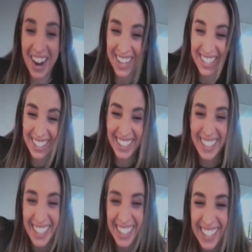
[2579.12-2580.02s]
are.
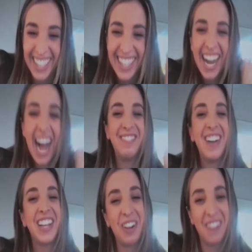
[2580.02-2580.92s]
I
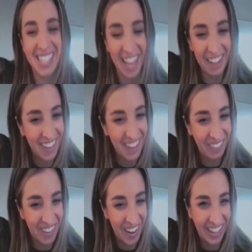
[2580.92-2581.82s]
might throw myself my
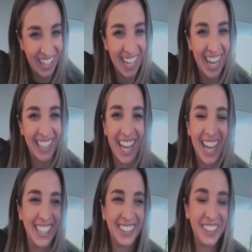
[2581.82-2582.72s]
own party and
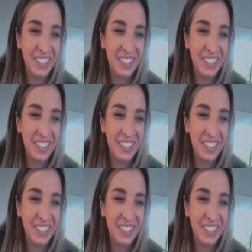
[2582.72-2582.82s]
like